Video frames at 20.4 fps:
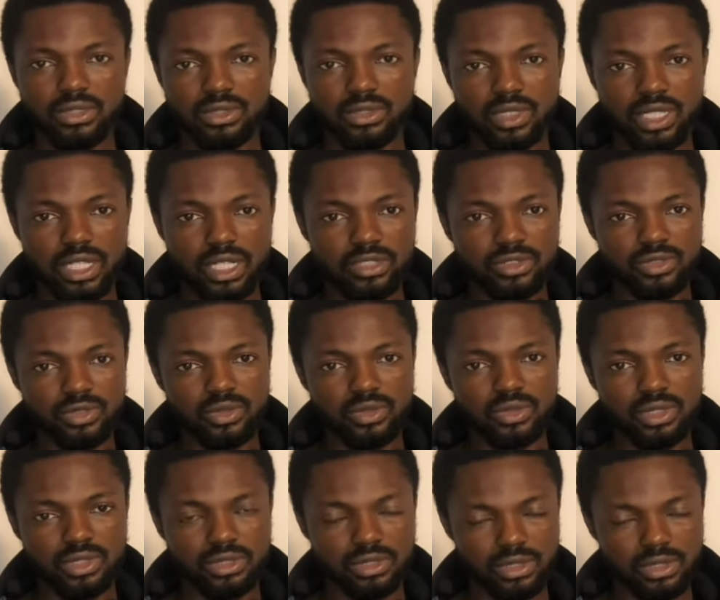You guys
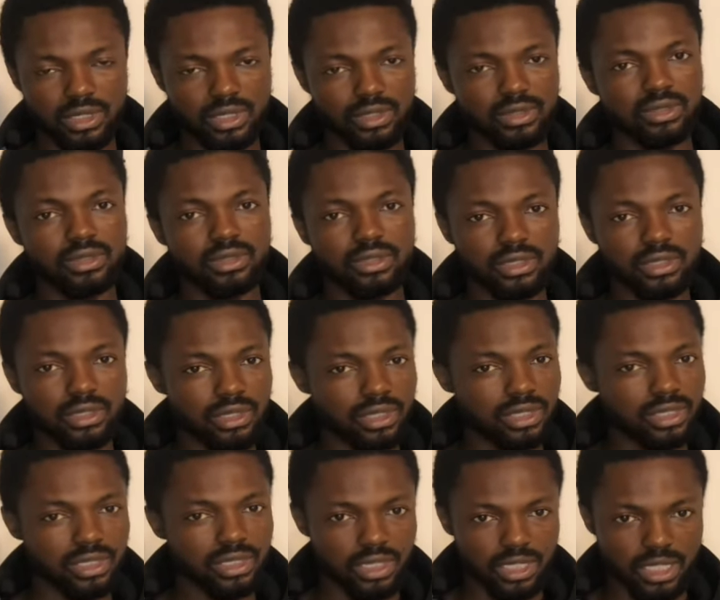do well to download
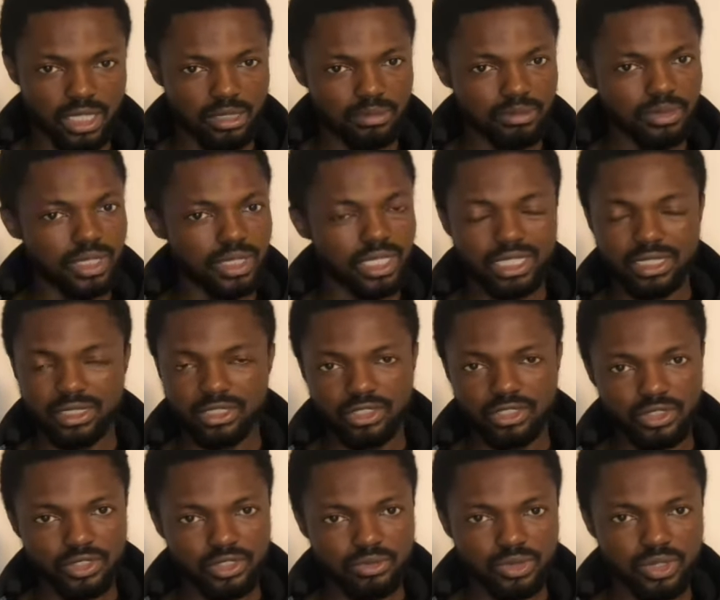all these apps, and
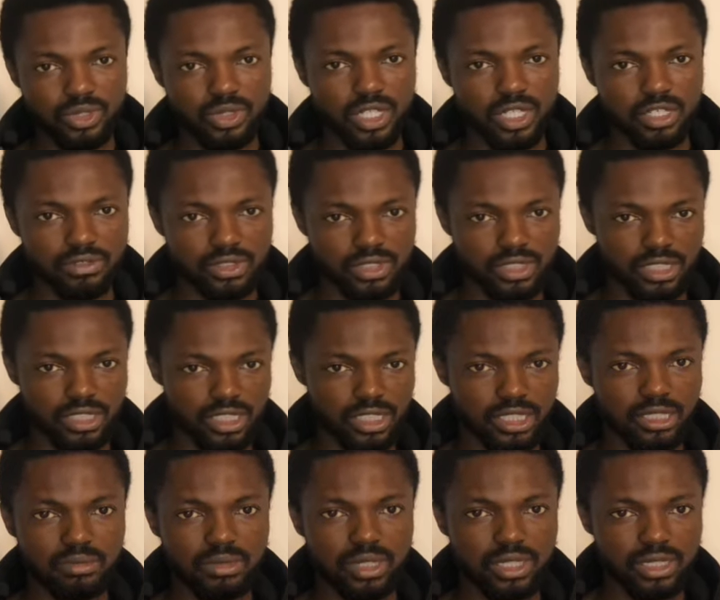trust me, you have a
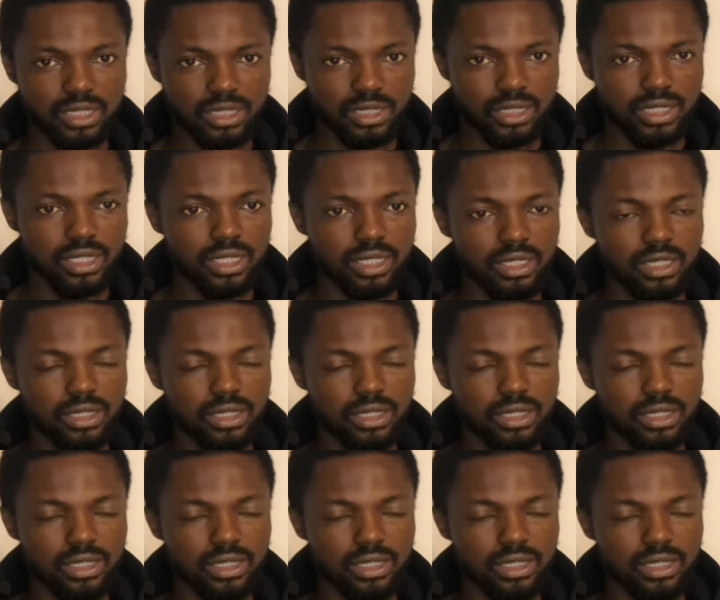seamless,